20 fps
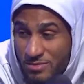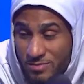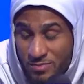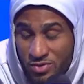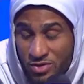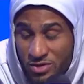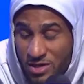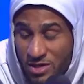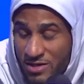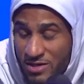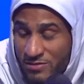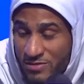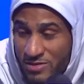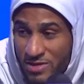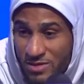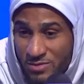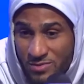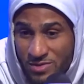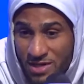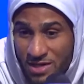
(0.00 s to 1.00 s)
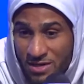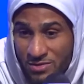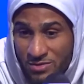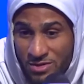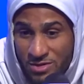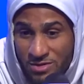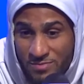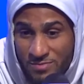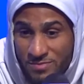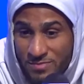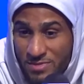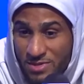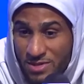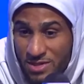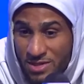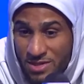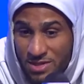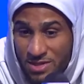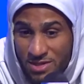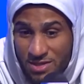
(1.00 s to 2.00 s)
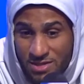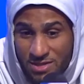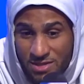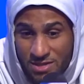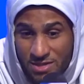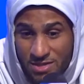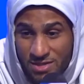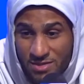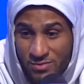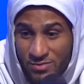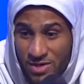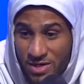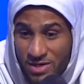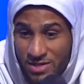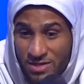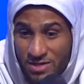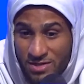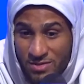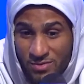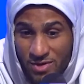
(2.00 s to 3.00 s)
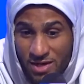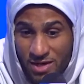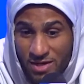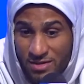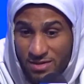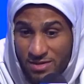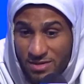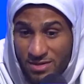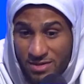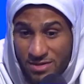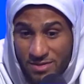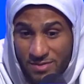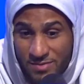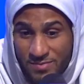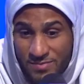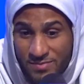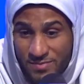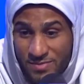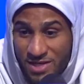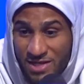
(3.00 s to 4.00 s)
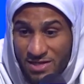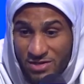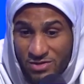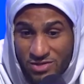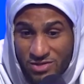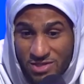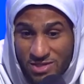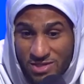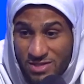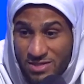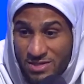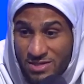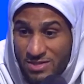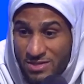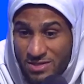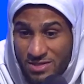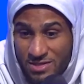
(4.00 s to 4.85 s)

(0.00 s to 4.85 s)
pull out everything we got on them. Get ready, get right. The energy,